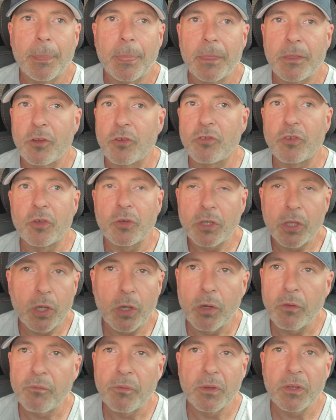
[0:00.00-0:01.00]
There's no
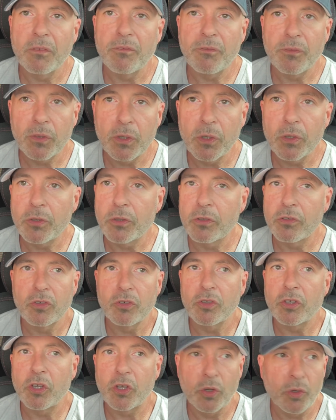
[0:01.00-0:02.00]
cure for the flu. There's no
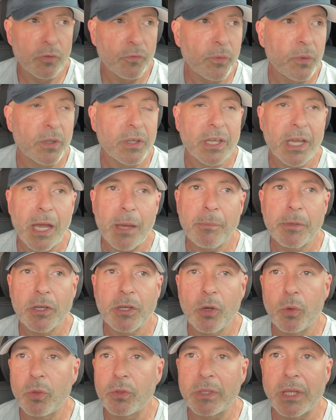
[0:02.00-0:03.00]
cure for the common
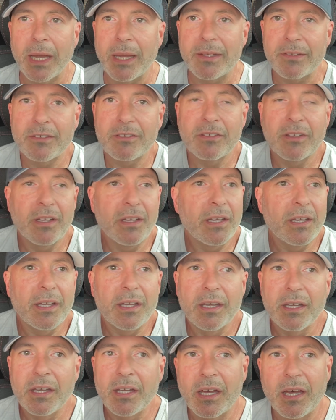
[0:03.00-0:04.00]
cold, guys.
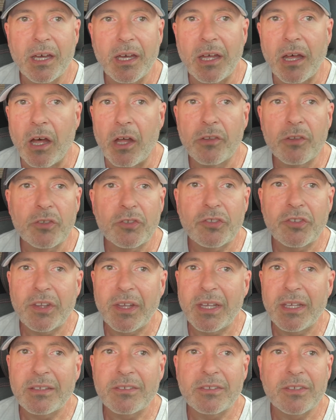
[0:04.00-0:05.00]
All those
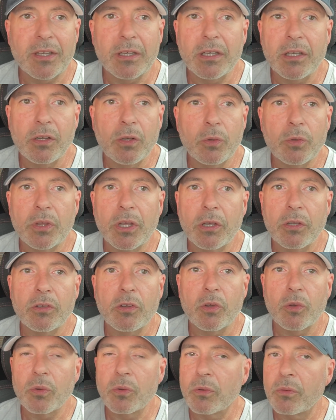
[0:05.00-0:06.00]
things
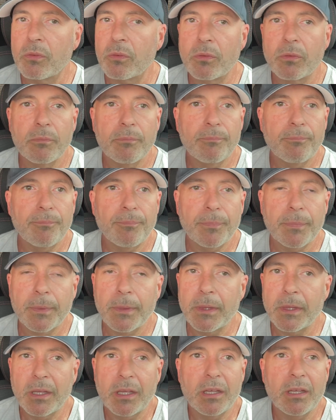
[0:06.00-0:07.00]
that,
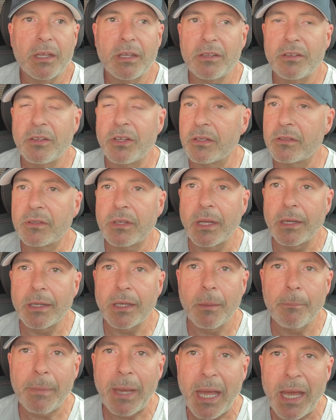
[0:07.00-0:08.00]
it's going to
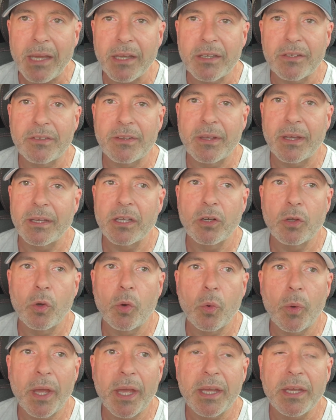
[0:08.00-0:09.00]
come back. It's not going to go
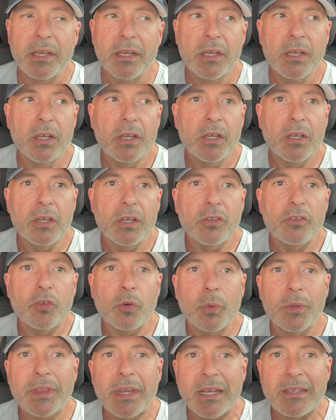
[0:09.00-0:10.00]
away. So
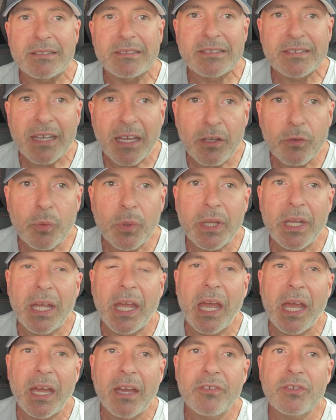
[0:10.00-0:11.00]
with that said, we
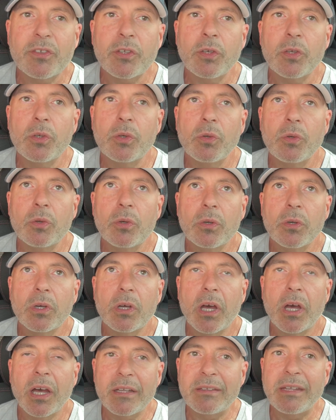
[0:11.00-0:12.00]
have to
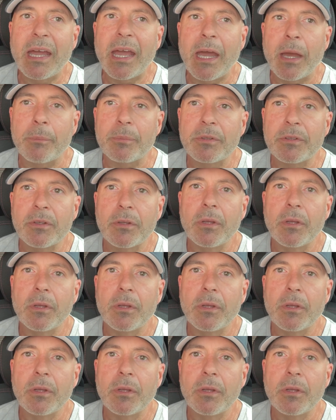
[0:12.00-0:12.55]
adapt.